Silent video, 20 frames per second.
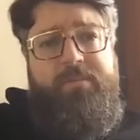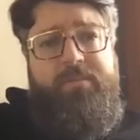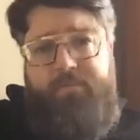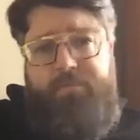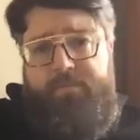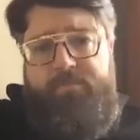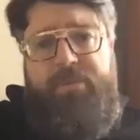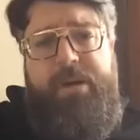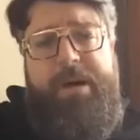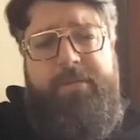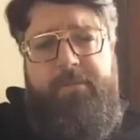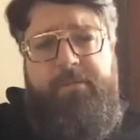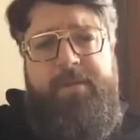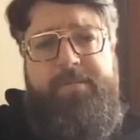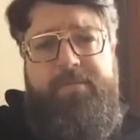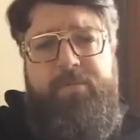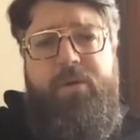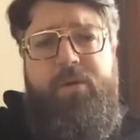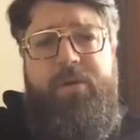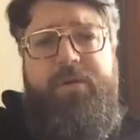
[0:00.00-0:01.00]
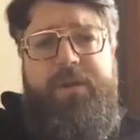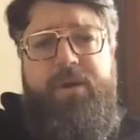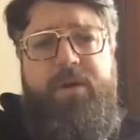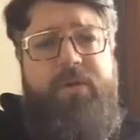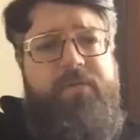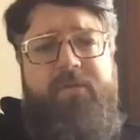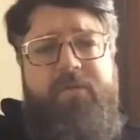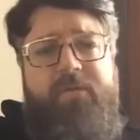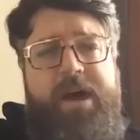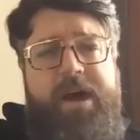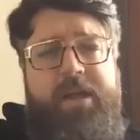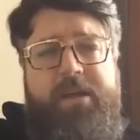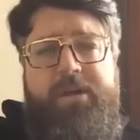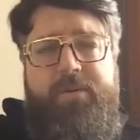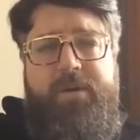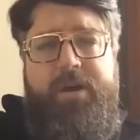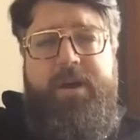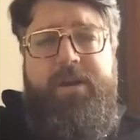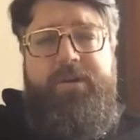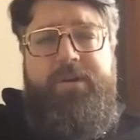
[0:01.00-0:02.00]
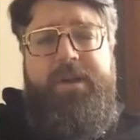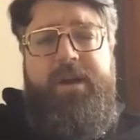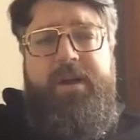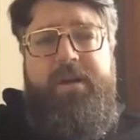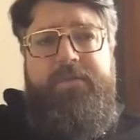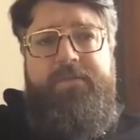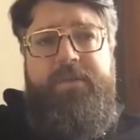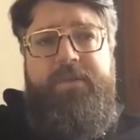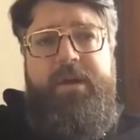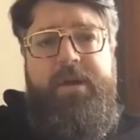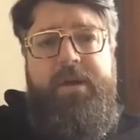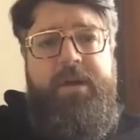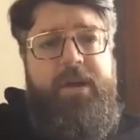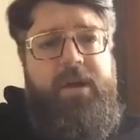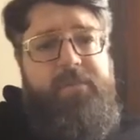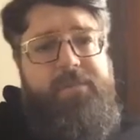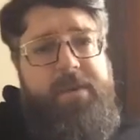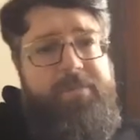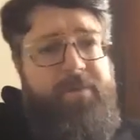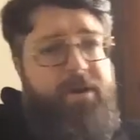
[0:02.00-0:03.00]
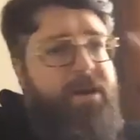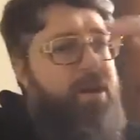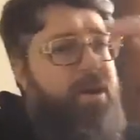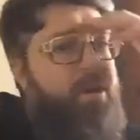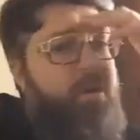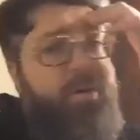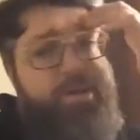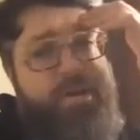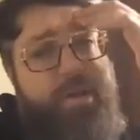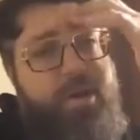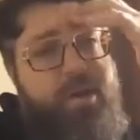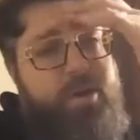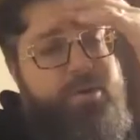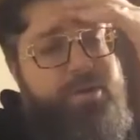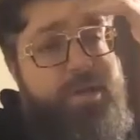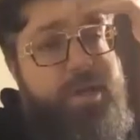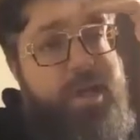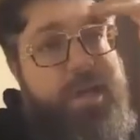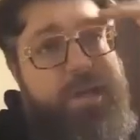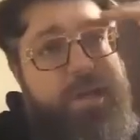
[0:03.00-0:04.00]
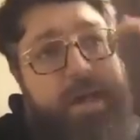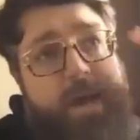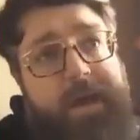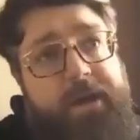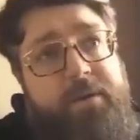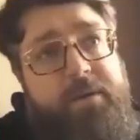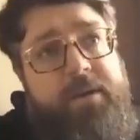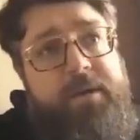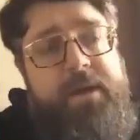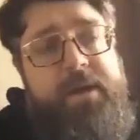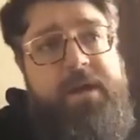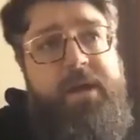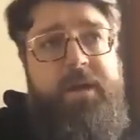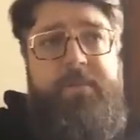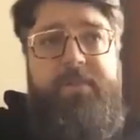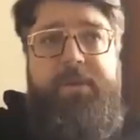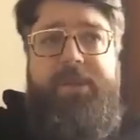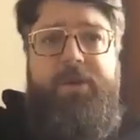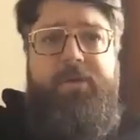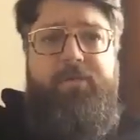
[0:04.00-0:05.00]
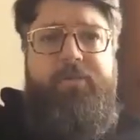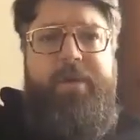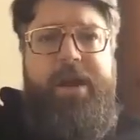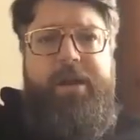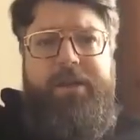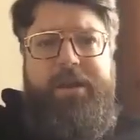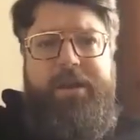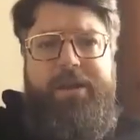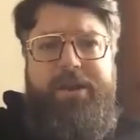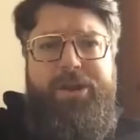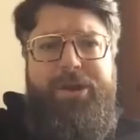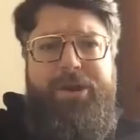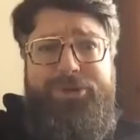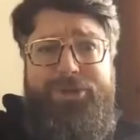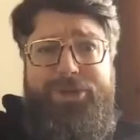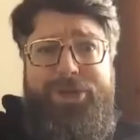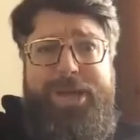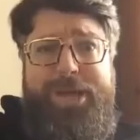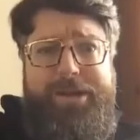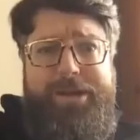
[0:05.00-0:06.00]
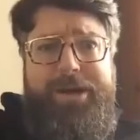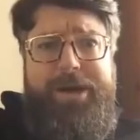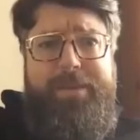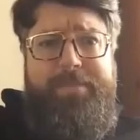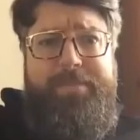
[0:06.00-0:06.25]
probably more than overvaluing yourself. because people can always negotiate down, but they'll rarely negotiate up.